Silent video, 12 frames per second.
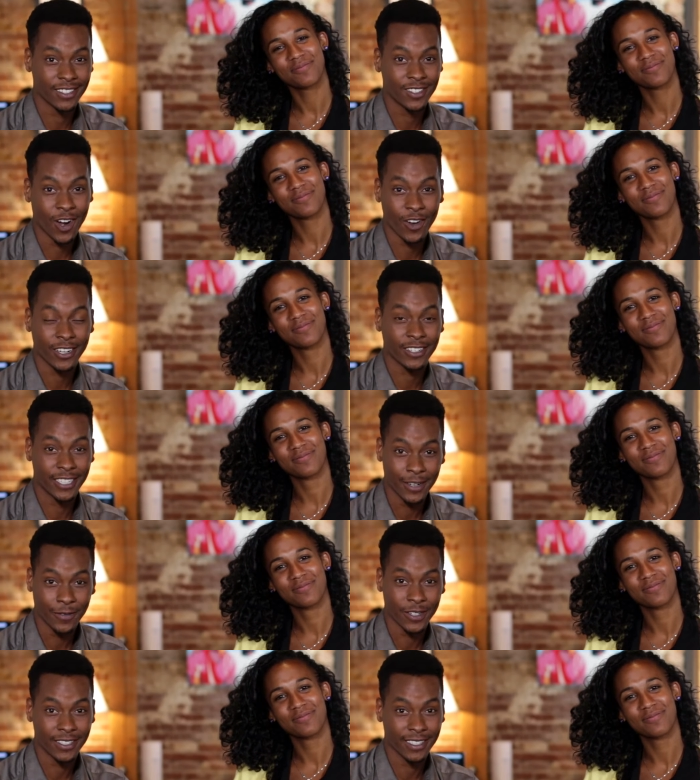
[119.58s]
Speaker 1: the stark
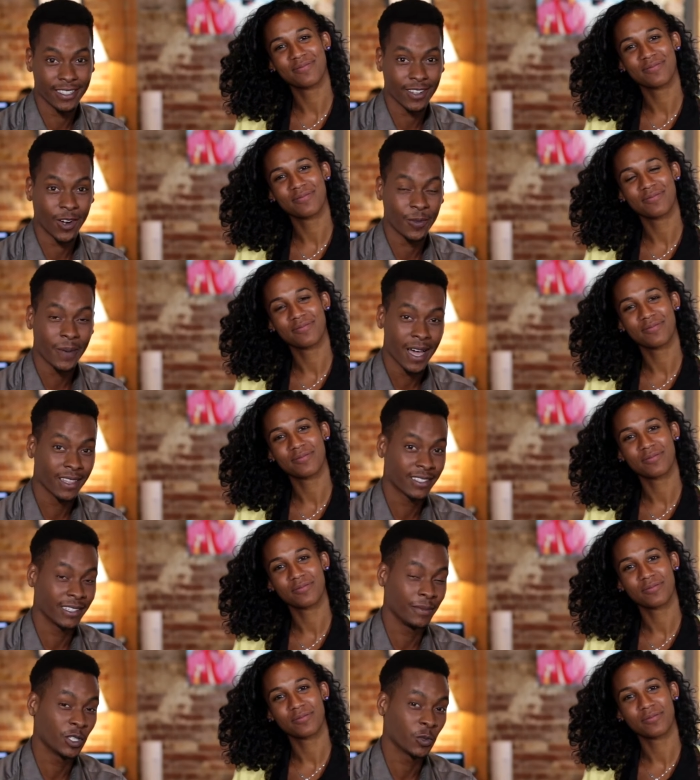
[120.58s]
differences on
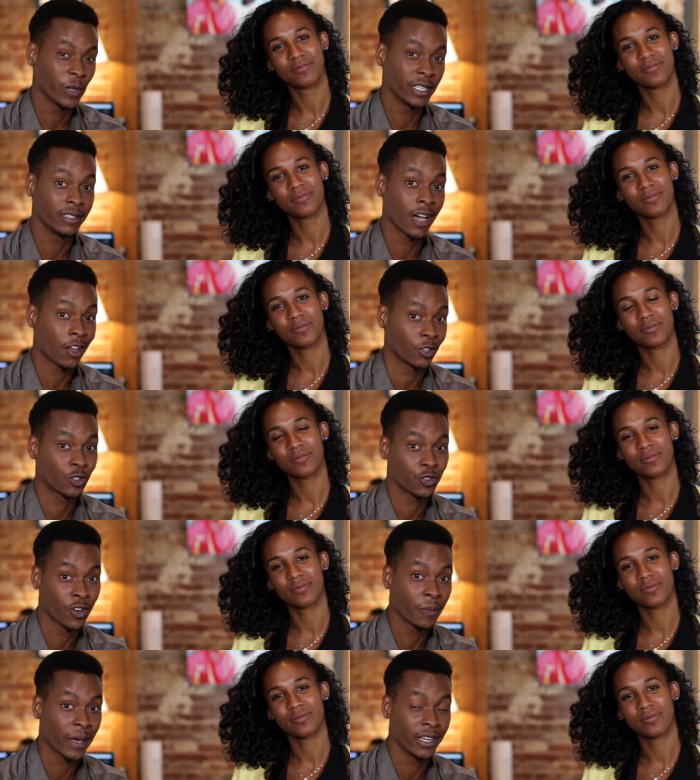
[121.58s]
policy between Donald
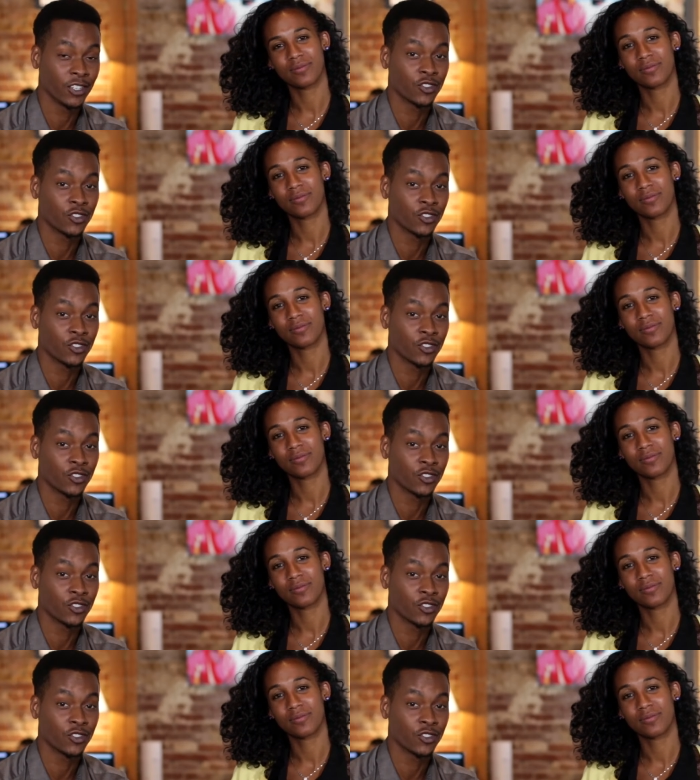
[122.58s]
Trump and